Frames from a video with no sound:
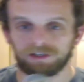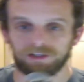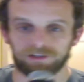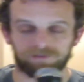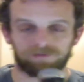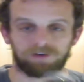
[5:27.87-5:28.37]

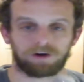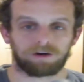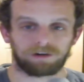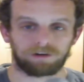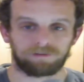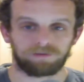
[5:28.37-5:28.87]
It's far
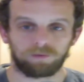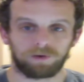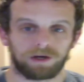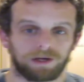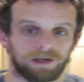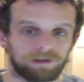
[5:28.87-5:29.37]
enough
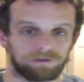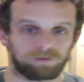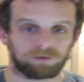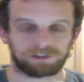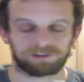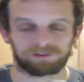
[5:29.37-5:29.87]
away
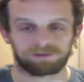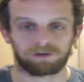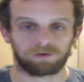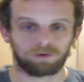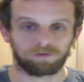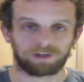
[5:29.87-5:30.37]
where it's not
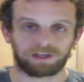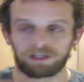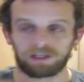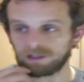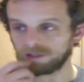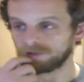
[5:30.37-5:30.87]

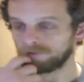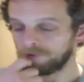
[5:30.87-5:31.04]
overheating.